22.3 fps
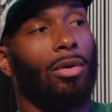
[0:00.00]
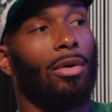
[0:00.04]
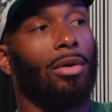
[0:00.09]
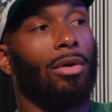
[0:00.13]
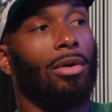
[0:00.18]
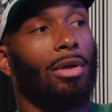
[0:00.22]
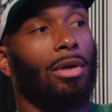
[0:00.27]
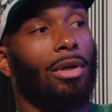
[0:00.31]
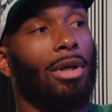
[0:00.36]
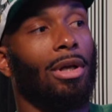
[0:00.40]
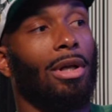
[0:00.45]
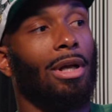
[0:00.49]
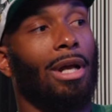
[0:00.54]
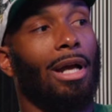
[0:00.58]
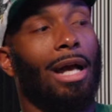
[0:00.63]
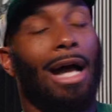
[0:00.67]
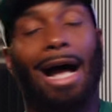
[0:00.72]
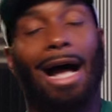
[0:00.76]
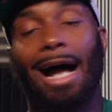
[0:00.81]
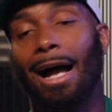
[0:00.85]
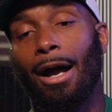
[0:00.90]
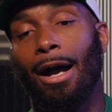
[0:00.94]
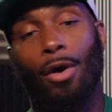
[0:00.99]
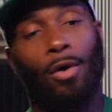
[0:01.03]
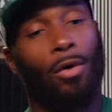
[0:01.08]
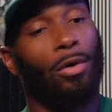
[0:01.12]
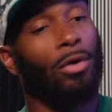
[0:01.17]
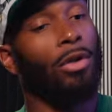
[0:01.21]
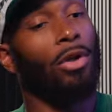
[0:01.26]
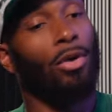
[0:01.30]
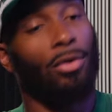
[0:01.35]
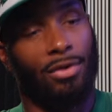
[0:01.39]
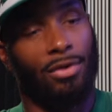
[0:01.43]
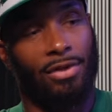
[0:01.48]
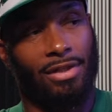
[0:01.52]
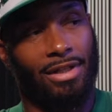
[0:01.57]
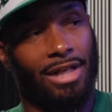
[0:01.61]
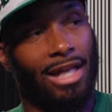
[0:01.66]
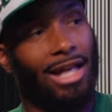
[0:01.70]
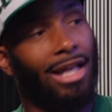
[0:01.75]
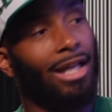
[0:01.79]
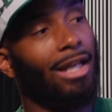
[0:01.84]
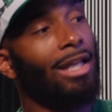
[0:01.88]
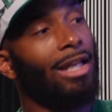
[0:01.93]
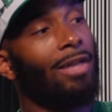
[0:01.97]
Yeah. High or low.
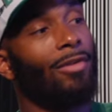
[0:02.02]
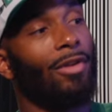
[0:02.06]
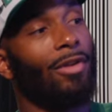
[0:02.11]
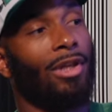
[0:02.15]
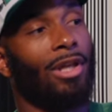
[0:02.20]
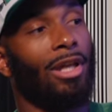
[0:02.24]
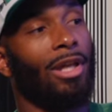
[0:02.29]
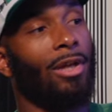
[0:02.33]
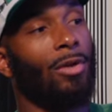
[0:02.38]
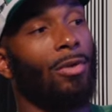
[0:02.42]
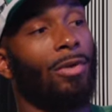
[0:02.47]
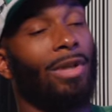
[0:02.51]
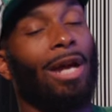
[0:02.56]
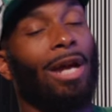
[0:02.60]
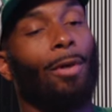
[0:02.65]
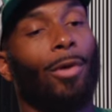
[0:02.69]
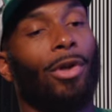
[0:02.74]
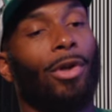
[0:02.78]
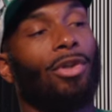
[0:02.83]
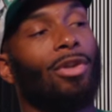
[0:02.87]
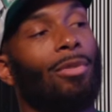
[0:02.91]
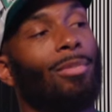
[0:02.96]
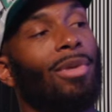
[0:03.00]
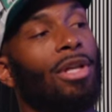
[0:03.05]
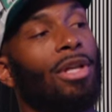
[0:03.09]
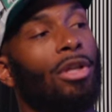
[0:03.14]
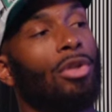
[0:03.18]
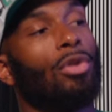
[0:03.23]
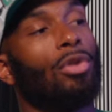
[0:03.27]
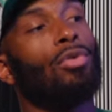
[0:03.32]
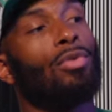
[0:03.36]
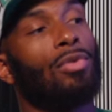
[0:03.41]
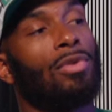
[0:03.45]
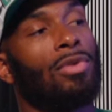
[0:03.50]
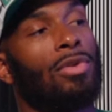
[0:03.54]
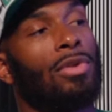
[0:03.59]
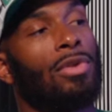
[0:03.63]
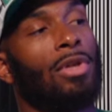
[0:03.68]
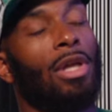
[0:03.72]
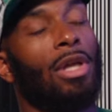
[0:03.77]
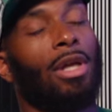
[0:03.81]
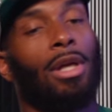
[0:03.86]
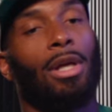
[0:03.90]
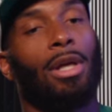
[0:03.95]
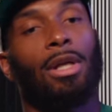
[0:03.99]
Stay even killed. That way you can be used
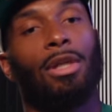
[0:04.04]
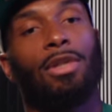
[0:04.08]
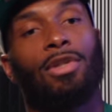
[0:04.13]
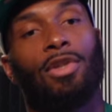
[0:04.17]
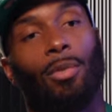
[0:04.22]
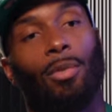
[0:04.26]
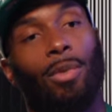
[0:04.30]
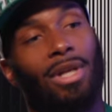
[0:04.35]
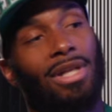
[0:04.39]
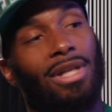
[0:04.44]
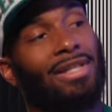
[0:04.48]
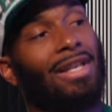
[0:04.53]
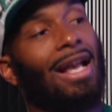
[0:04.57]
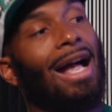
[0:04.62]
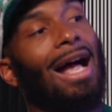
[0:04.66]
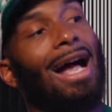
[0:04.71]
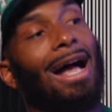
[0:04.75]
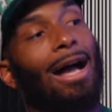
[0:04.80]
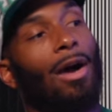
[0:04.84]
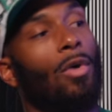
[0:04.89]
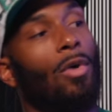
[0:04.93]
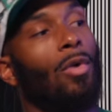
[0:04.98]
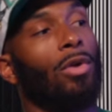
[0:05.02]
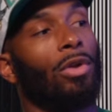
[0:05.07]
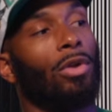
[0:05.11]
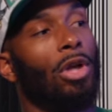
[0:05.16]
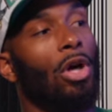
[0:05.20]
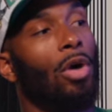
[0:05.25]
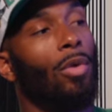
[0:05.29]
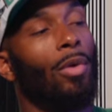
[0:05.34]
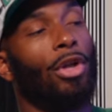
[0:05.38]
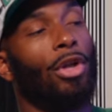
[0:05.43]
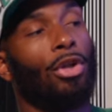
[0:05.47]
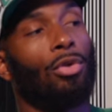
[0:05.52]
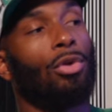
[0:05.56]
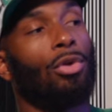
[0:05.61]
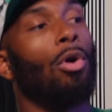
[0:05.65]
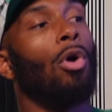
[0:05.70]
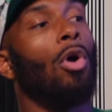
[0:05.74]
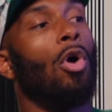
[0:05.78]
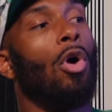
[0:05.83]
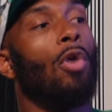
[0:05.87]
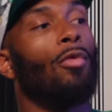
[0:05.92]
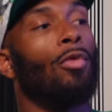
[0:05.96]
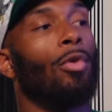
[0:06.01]
yes. to when it's high or low yes. and you don't
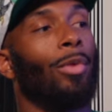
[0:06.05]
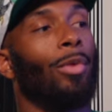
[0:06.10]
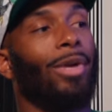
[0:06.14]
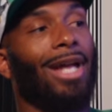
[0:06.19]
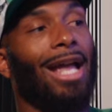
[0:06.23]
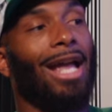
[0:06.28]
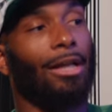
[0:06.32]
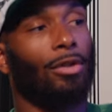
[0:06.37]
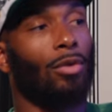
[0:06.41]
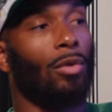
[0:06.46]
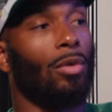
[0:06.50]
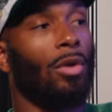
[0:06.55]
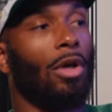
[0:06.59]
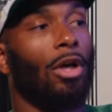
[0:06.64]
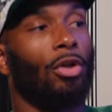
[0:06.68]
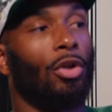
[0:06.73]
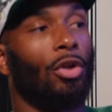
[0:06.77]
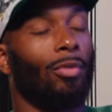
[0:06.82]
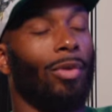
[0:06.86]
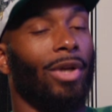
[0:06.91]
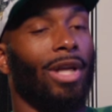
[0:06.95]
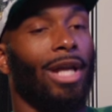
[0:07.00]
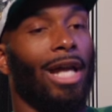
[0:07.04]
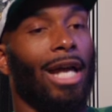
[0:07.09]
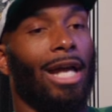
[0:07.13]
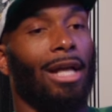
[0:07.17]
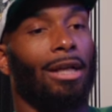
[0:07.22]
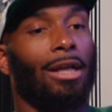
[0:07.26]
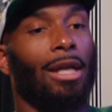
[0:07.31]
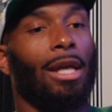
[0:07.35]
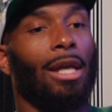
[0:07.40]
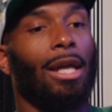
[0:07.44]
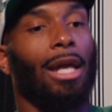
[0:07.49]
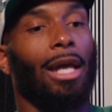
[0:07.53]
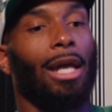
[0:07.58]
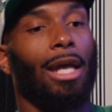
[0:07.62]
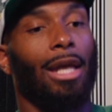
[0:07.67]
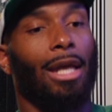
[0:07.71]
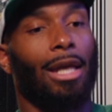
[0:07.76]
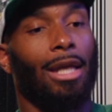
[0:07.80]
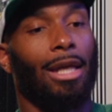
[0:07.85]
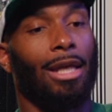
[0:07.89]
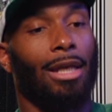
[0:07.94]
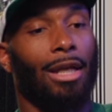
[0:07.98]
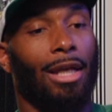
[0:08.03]
overreact or underreact. Yes.
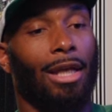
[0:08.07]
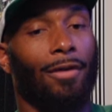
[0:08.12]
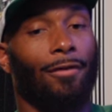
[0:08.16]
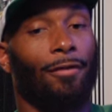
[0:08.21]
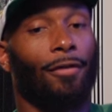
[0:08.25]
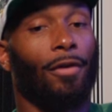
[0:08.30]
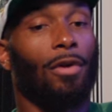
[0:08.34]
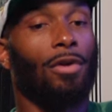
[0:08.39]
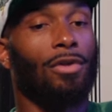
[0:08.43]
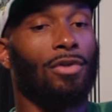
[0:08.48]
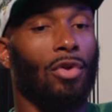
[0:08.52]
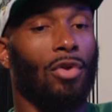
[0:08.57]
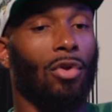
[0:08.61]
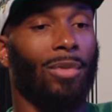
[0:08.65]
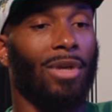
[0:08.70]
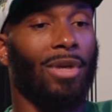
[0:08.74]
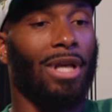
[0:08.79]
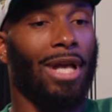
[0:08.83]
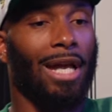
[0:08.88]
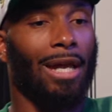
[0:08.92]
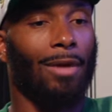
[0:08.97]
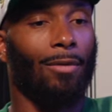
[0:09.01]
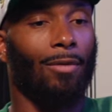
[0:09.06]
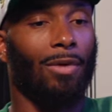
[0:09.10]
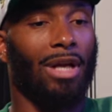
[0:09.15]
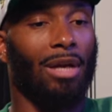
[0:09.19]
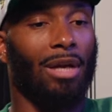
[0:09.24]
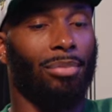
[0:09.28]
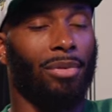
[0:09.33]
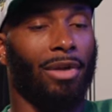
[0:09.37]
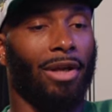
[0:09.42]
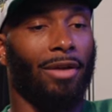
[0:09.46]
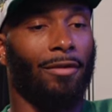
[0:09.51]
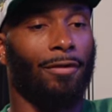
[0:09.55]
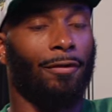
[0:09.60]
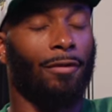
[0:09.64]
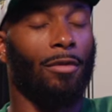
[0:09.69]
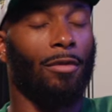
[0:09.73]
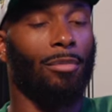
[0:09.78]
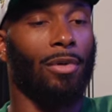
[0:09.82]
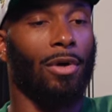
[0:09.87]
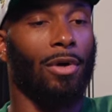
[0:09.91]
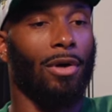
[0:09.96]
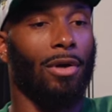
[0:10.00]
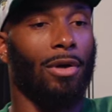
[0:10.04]
And he first told me that when I played
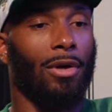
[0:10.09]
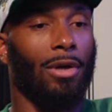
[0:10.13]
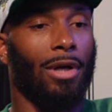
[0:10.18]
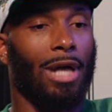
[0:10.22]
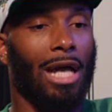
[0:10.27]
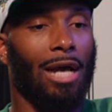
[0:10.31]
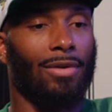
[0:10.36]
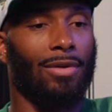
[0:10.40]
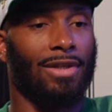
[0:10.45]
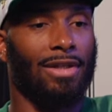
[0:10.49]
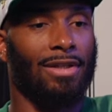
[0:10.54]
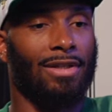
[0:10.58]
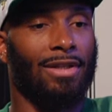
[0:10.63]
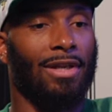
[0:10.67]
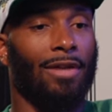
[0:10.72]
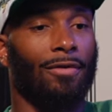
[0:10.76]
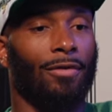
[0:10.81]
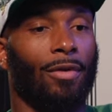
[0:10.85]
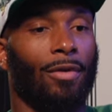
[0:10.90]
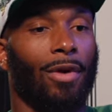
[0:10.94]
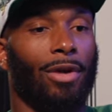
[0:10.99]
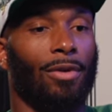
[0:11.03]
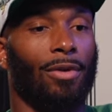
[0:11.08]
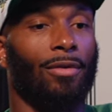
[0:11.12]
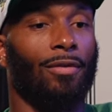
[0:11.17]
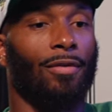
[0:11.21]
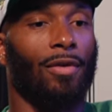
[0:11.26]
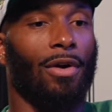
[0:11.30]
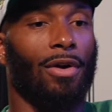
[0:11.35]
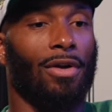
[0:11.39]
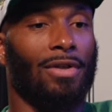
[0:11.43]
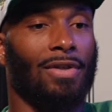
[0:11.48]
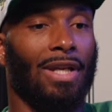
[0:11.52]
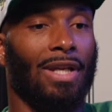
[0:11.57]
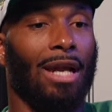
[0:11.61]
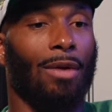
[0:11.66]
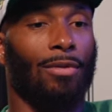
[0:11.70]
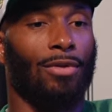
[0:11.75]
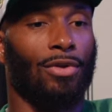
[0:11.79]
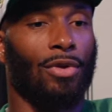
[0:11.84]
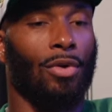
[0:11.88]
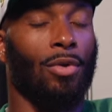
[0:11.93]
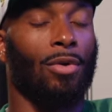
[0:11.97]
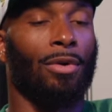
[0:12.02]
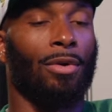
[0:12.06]
football, I was in 10th grade on varsity. I was
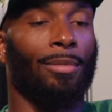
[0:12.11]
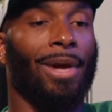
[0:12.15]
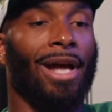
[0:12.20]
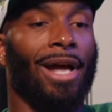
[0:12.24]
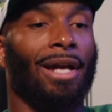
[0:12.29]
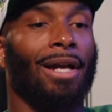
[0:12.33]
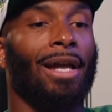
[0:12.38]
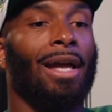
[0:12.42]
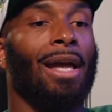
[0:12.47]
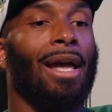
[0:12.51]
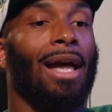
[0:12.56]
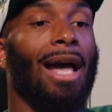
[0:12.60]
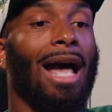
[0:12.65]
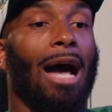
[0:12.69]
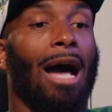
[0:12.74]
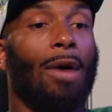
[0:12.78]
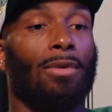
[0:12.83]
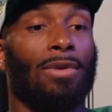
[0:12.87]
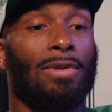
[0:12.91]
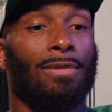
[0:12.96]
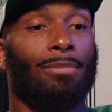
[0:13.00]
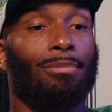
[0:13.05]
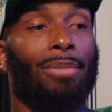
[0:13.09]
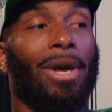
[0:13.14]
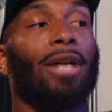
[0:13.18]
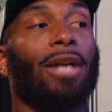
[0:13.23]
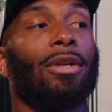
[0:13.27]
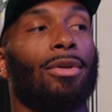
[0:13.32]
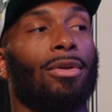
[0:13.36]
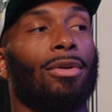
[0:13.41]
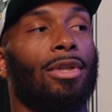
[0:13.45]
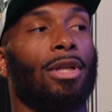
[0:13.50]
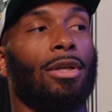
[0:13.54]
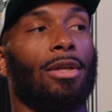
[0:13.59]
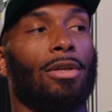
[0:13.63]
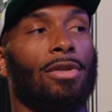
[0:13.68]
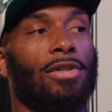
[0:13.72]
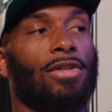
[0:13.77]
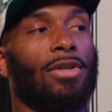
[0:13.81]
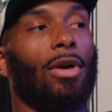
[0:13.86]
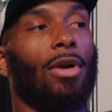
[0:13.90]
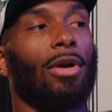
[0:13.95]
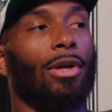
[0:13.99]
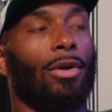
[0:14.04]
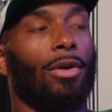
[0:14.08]
quarterback. I was better than the
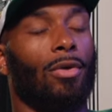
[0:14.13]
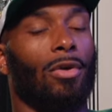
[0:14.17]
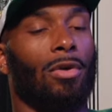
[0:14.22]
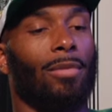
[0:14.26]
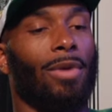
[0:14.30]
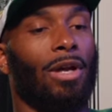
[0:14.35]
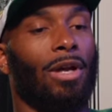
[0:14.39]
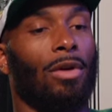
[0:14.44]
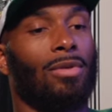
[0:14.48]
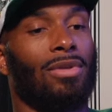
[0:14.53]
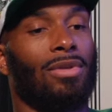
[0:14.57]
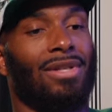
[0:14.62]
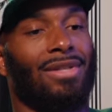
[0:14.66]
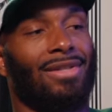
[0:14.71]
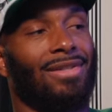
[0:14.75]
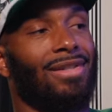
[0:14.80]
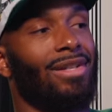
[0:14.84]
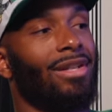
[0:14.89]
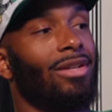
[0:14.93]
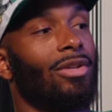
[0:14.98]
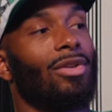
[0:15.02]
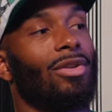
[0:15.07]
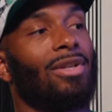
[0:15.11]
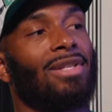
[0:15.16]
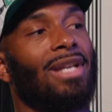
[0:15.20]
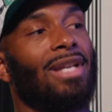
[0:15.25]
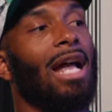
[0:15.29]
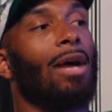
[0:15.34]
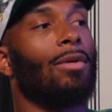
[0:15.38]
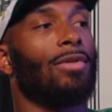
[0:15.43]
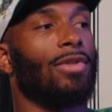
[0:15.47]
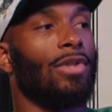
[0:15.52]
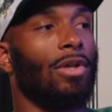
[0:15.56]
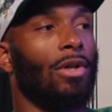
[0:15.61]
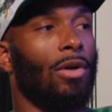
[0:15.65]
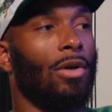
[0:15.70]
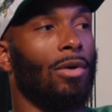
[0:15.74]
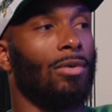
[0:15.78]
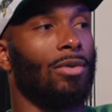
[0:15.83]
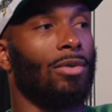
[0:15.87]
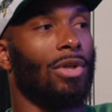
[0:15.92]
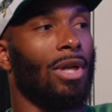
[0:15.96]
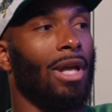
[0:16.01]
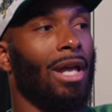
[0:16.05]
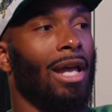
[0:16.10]
starting quarterback who was a senior. His dad was a
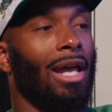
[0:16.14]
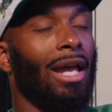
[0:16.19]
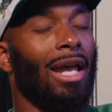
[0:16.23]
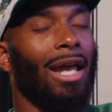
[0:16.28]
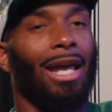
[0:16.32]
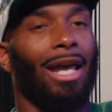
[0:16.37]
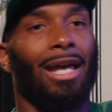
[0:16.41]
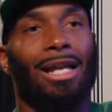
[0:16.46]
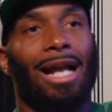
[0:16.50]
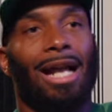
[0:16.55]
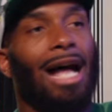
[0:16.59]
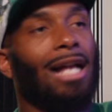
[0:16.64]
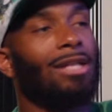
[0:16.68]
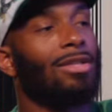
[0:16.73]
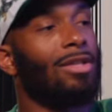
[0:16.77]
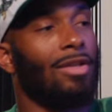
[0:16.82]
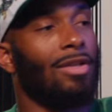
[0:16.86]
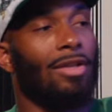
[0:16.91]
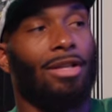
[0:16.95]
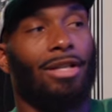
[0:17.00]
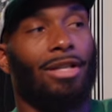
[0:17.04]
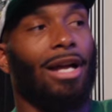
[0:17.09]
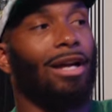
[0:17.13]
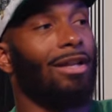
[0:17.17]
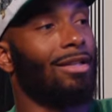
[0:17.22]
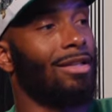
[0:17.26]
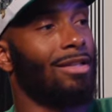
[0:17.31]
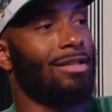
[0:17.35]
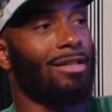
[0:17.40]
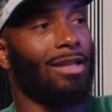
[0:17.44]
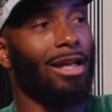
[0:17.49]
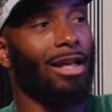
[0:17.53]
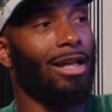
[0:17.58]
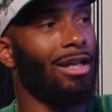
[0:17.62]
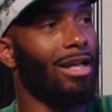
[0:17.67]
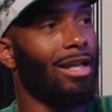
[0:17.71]
coach. And I just could not understand